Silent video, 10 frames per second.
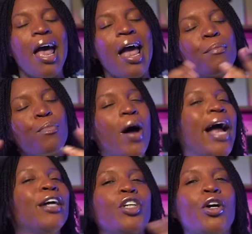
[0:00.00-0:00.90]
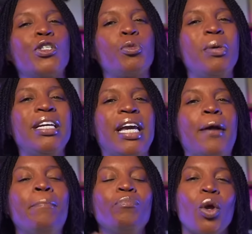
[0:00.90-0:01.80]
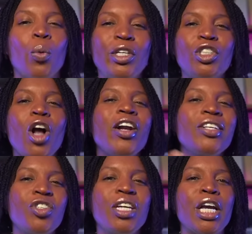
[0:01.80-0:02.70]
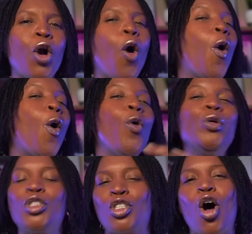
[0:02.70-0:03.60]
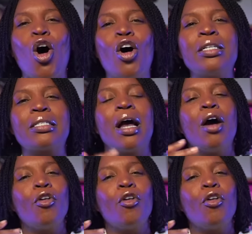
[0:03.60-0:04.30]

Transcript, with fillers: And prior to her speaking, we started singing old songs